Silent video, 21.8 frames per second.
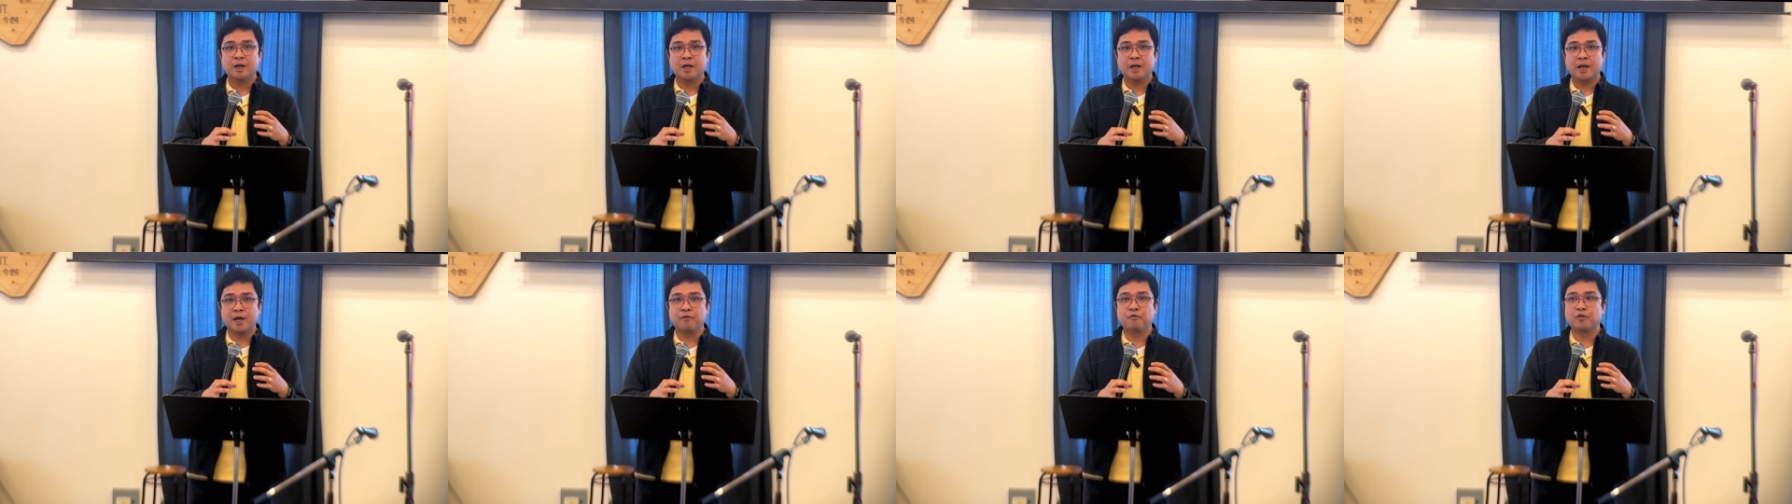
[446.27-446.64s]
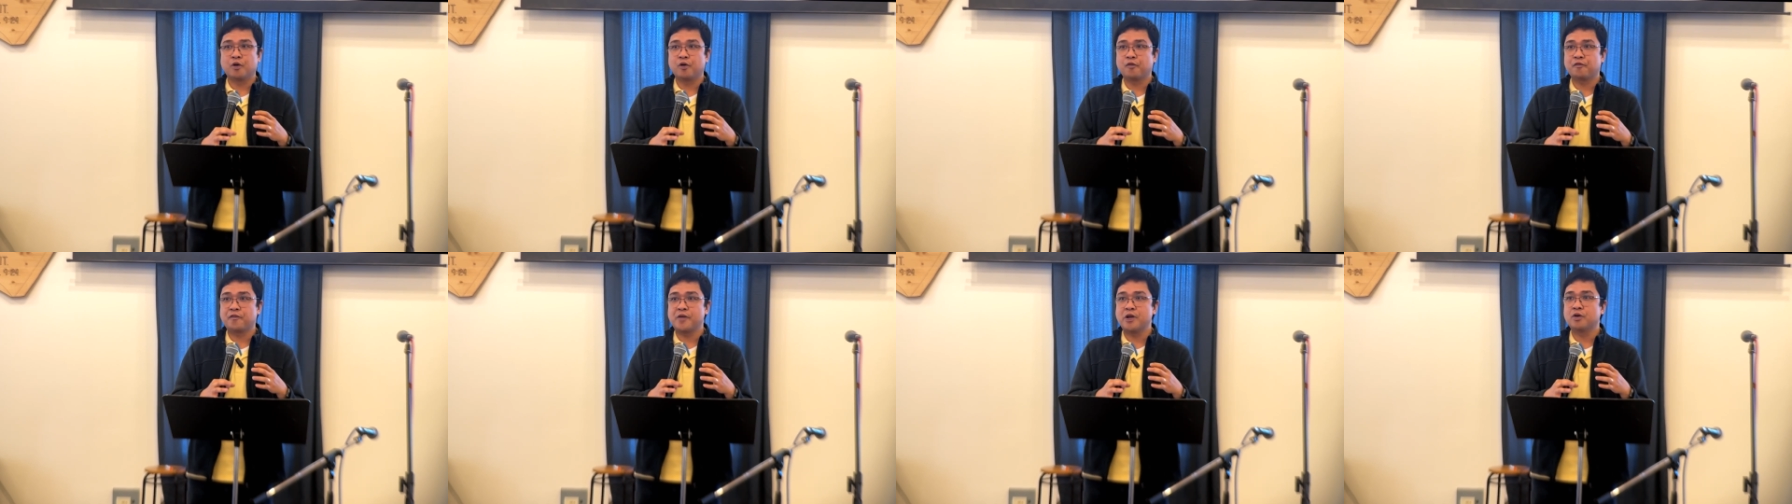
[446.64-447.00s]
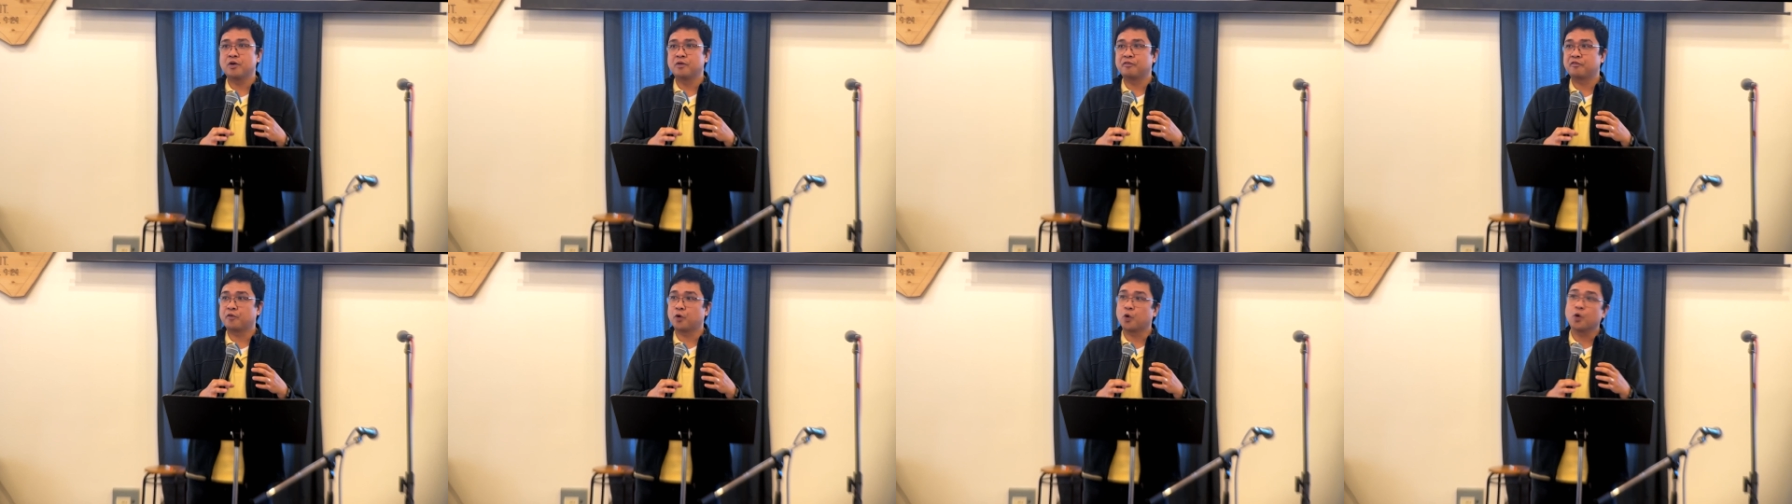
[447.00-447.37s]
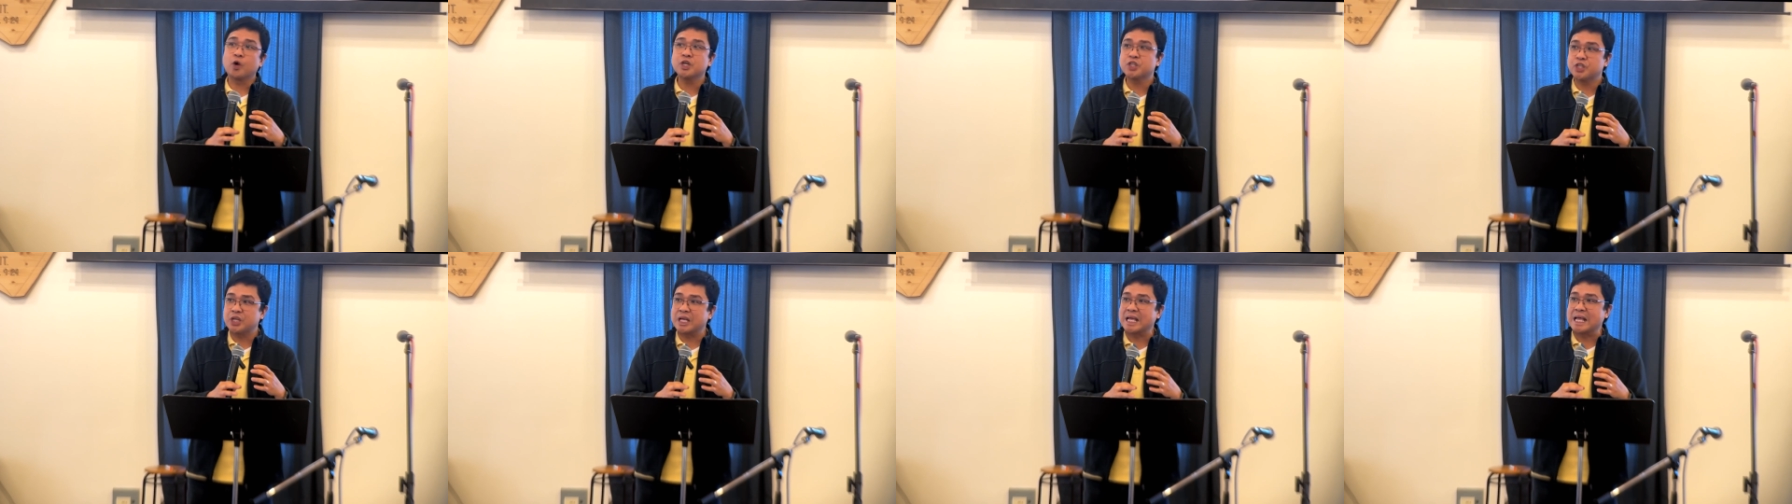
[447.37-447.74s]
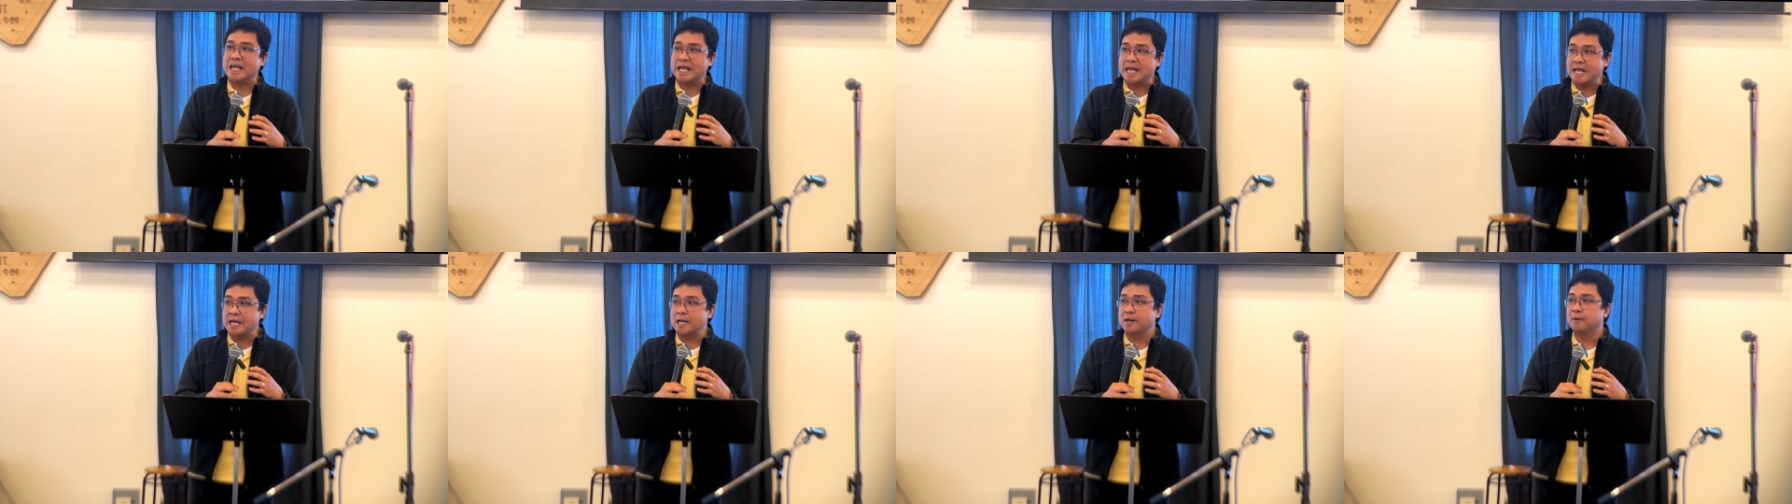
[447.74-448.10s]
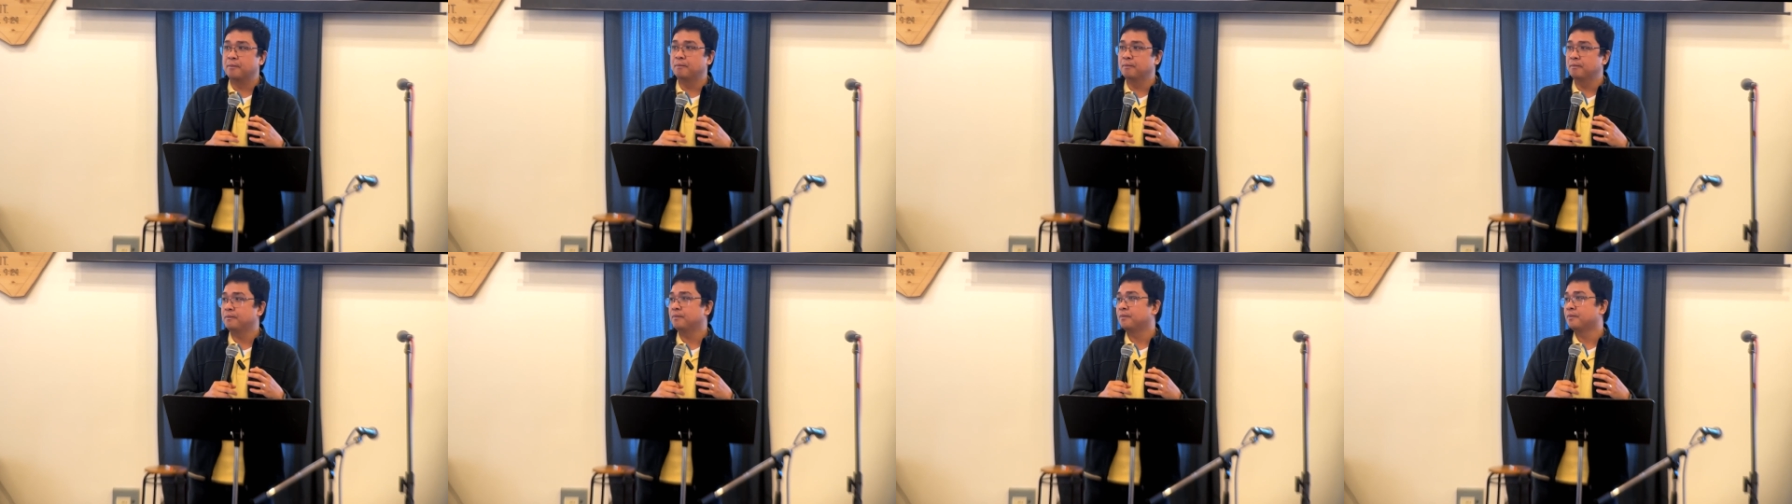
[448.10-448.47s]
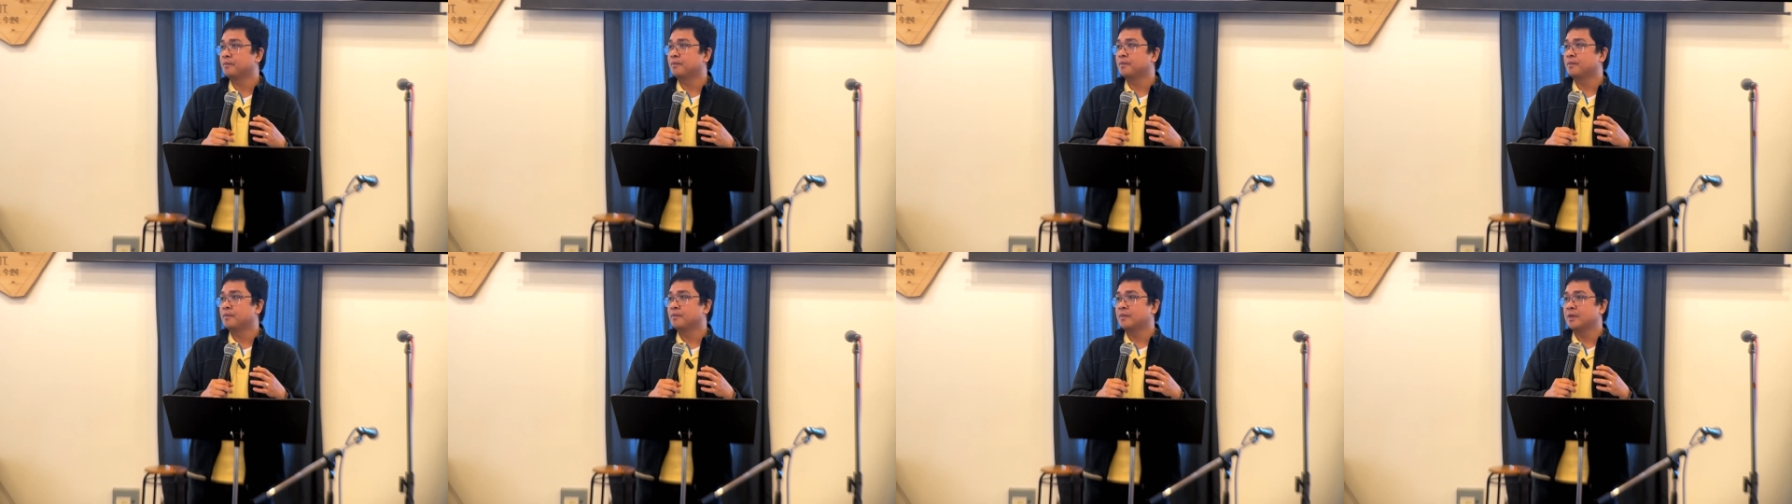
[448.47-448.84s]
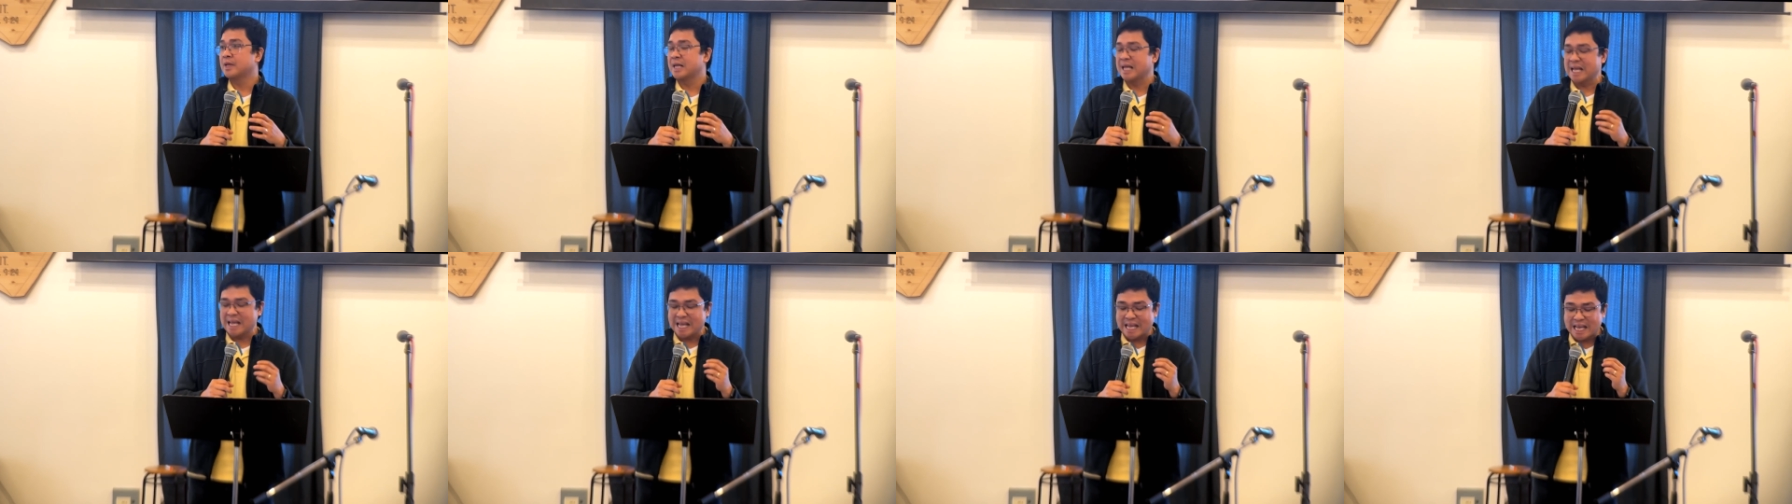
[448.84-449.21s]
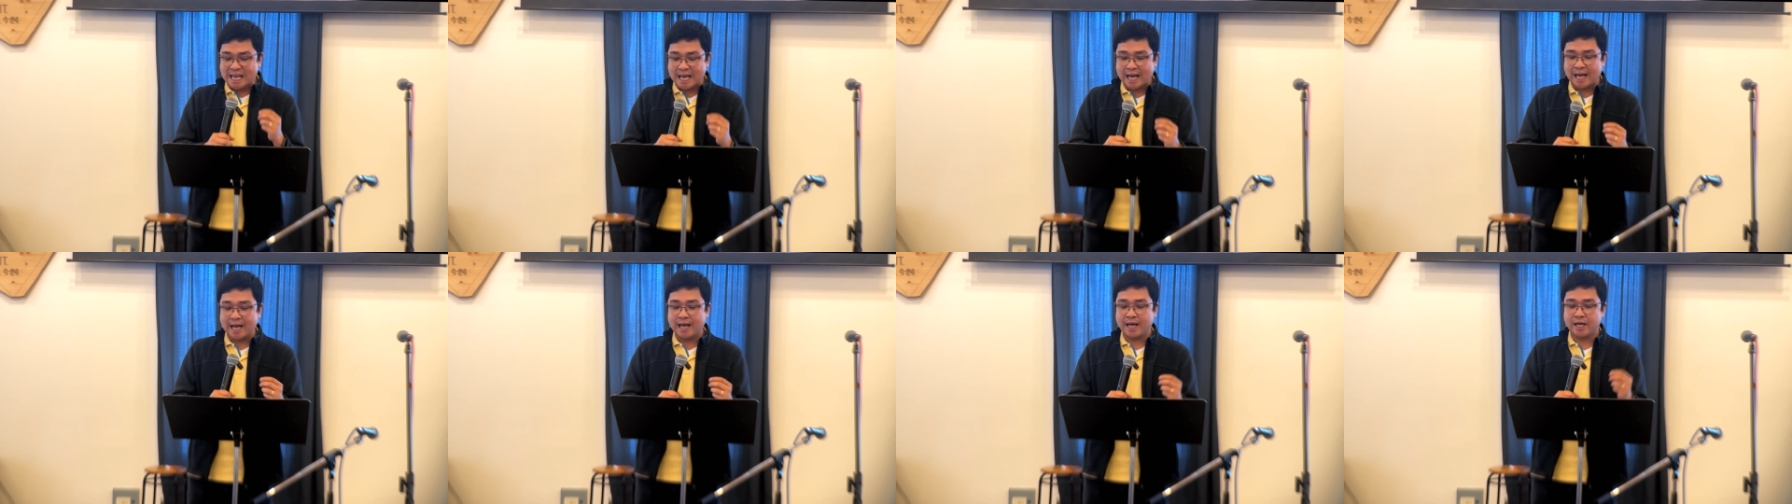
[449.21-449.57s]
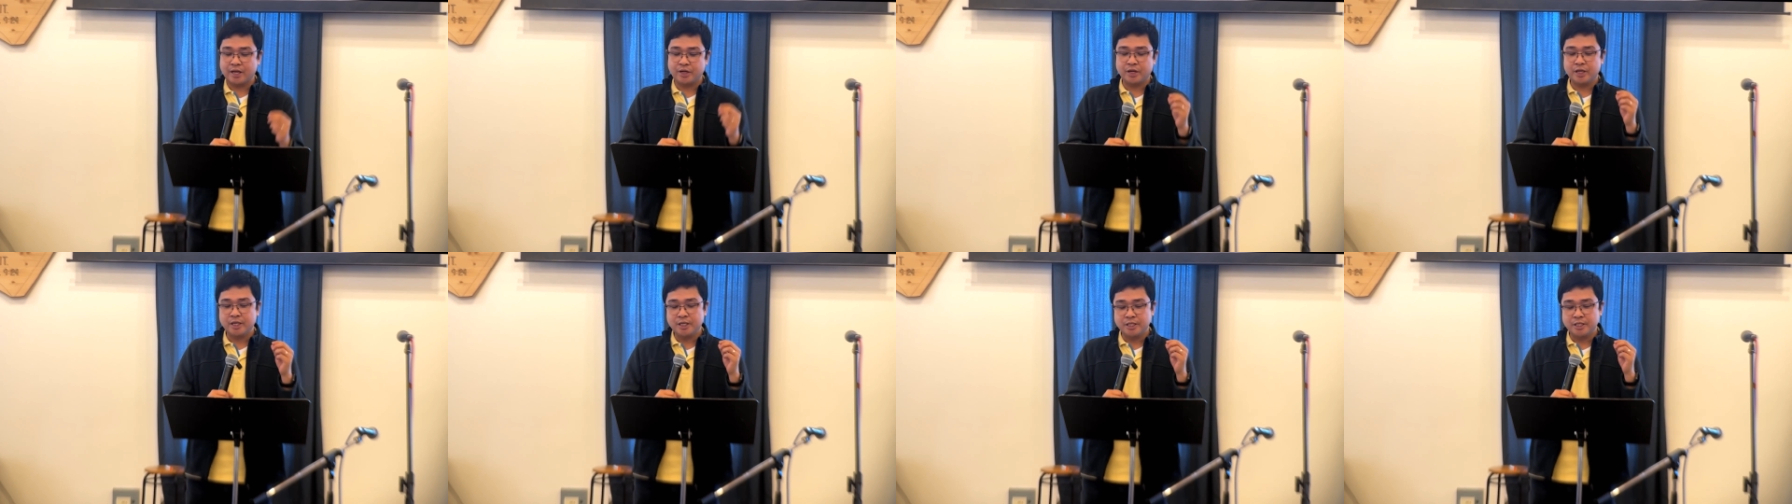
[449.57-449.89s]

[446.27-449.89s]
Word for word: and for fear of crushing him, he had